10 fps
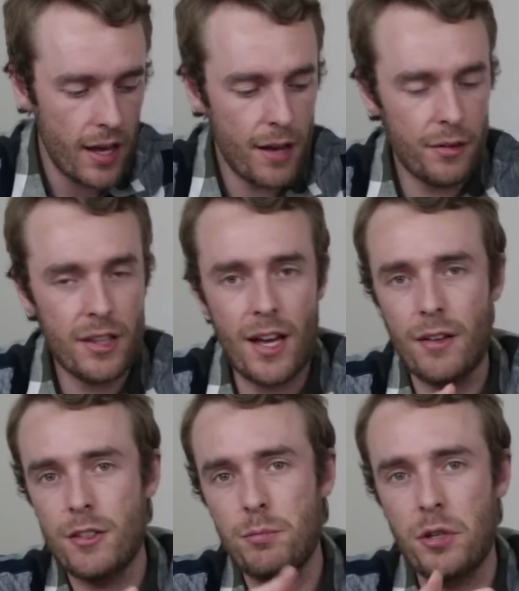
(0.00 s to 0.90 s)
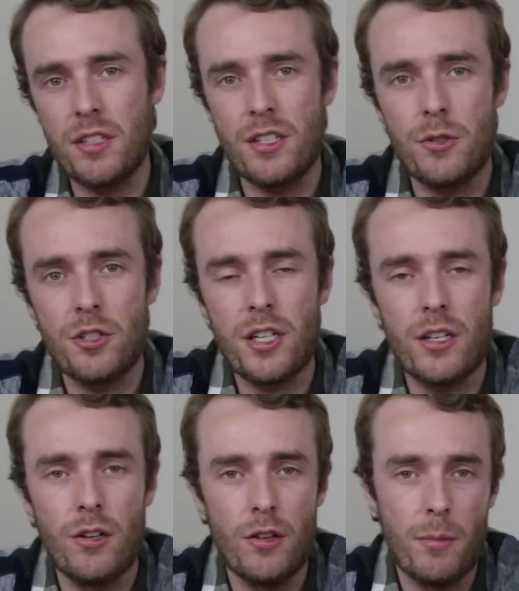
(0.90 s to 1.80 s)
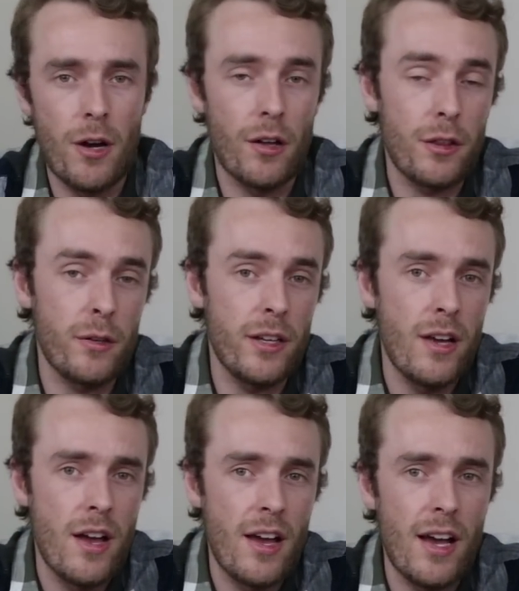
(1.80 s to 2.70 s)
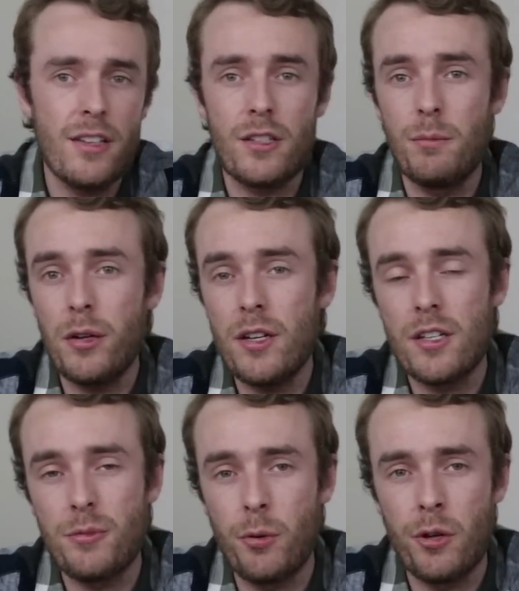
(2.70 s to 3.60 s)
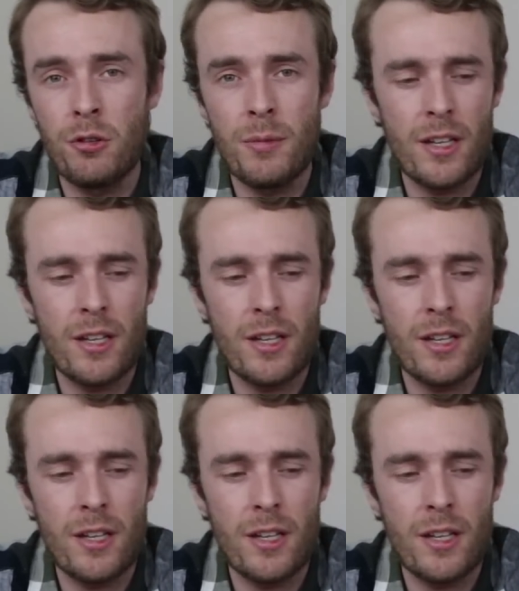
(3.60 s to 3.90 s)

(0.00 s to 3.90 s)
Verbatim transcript: Having that spring steel sheet on the Mark three has completely spoiled